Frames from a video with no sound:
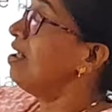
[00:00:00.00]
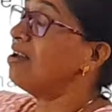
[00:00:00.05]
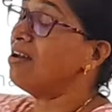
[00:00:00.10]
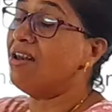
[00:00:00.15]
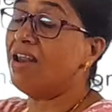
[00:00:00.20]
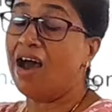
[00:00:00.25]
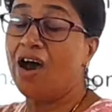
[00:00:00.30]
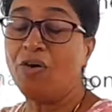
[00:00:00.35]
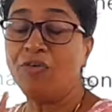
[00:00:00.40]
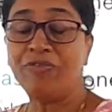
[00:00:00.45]

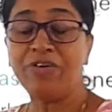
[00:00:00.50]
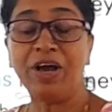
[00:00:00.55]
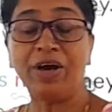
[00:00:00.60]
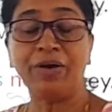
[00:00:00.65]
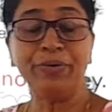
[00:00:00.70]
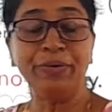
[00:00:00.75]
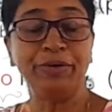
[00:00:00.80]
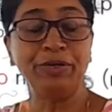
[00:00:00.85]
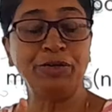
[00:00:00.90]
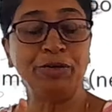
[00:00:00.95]
now we are
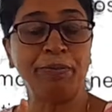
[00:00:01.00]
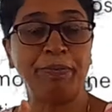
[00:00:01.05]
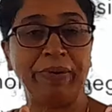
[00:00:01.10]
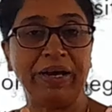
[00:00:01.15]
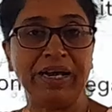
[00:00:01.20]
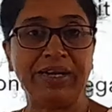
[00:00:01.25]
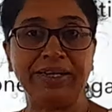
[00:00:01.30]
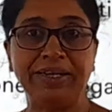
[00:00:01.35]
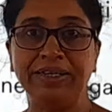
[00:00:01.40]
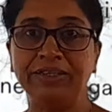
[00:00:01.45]
going to
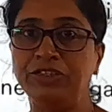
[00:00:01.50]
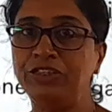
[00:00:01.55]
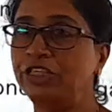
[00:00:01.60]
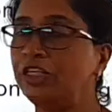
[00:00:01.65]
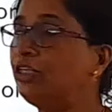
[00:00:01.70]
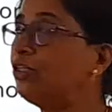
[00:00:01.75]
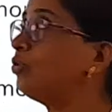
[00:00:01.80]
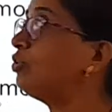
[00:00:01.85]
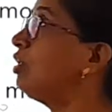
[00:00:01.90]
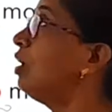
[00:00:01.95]
pay
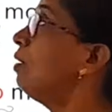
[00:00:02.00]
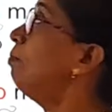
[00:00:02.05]
attention to the